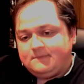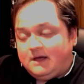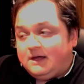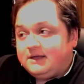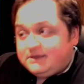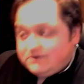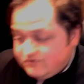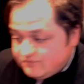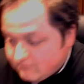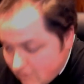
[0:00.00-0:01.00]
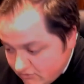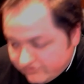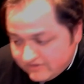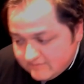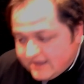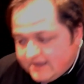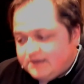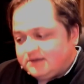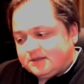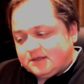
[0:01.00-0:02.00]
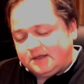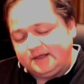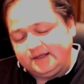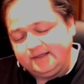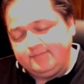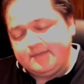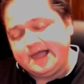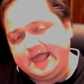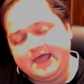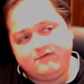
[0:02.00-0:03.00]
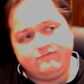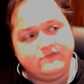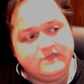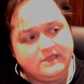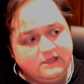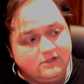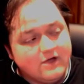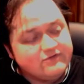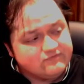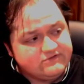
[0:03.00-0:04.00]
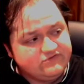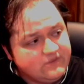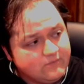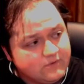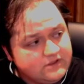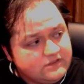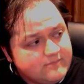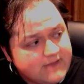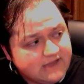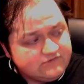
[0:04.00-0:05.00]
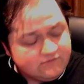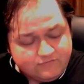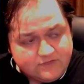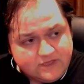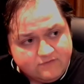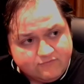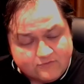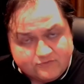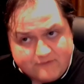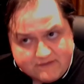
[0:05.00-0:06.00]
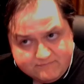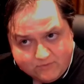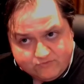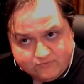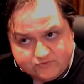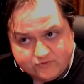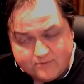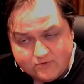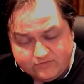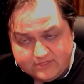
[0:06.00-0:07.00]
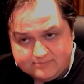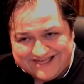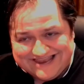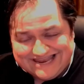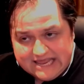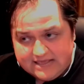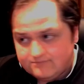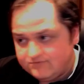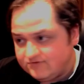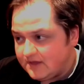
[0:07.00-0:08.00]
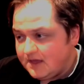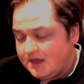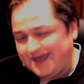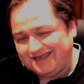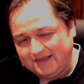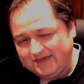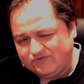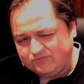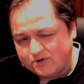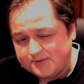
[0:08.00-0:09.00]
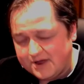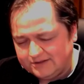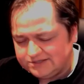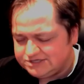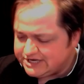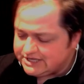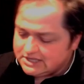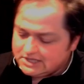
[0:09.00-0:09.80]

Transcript: It is mostly in my head. I have the glossaries that were in the backs of the first five books, which are mostly planet names and like some terminology.